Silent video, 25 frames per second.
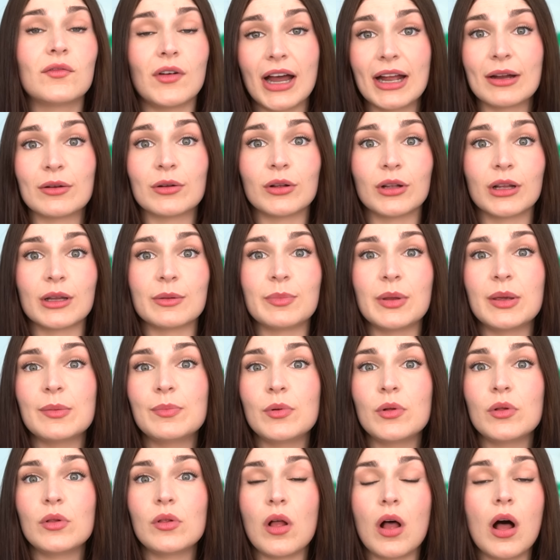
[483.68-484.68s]
viral, and
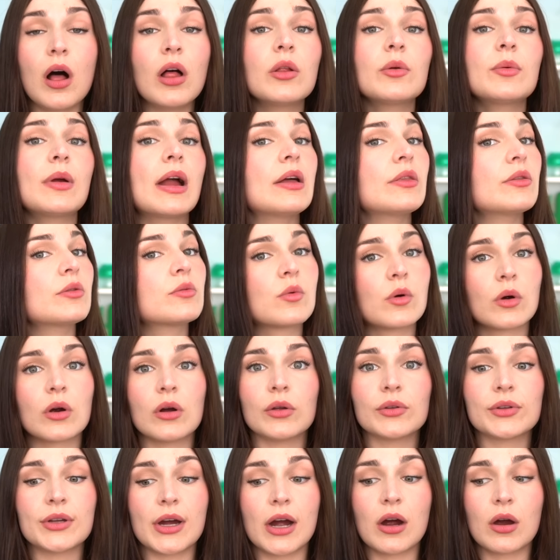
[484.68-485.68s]
people all around the
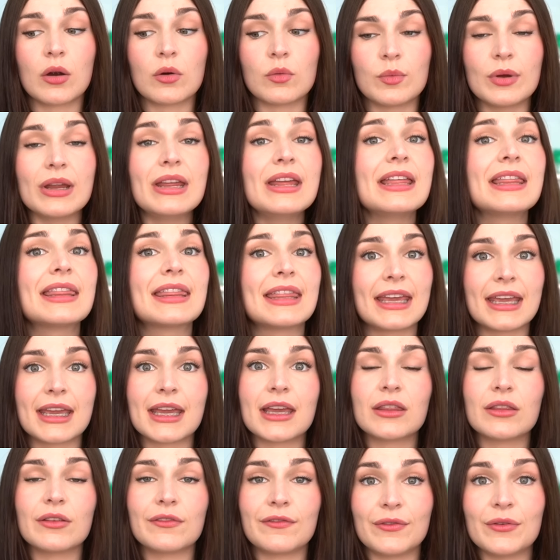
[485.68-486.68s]
world are
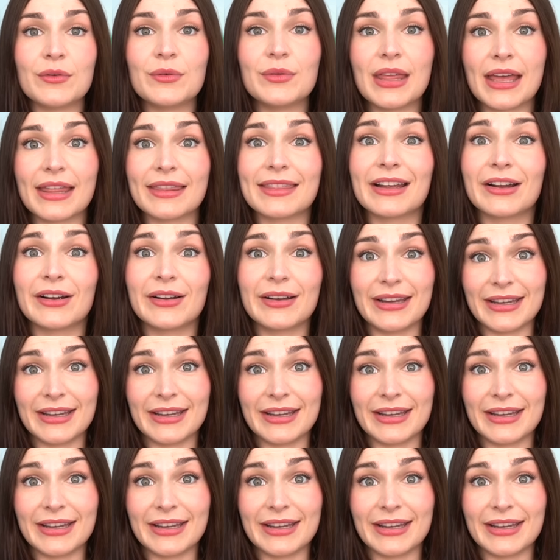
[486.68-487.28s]
rethinking the food that they're